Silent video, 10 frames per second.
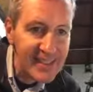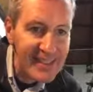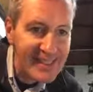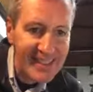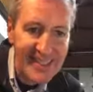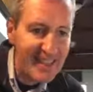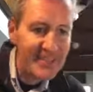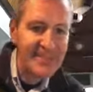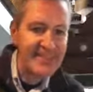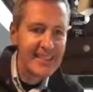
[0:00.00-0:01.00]
See, now
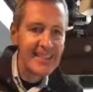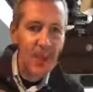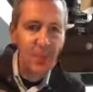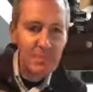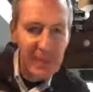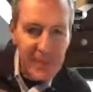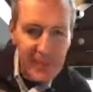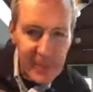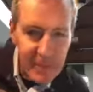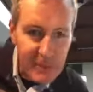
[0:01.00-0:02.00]
there's a whole bunch of
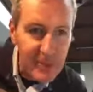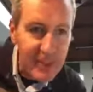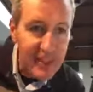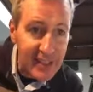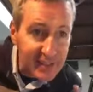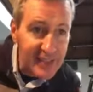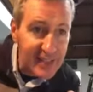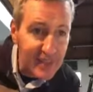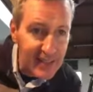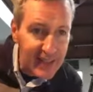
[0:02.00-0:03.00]
other people there, and I can't see
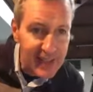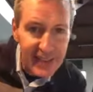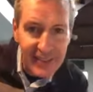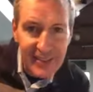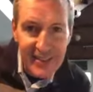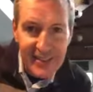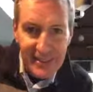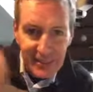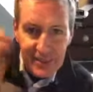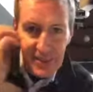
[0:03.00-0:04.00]
where they are,
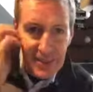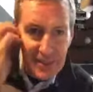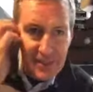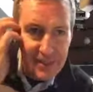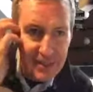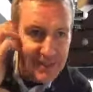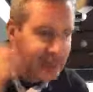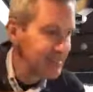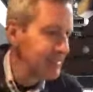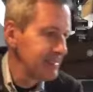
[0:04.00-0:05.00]
or even who they are.
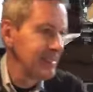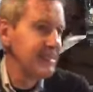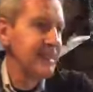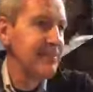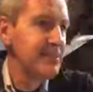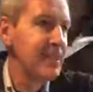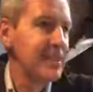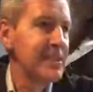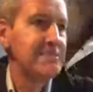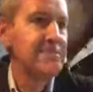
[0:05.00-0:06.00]
Never
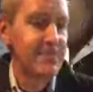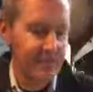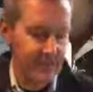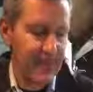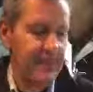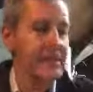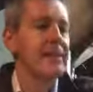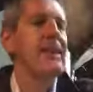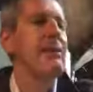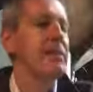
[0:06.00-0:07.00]
mind.
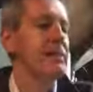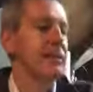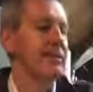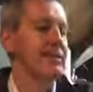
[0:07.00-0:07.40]
How are we doing?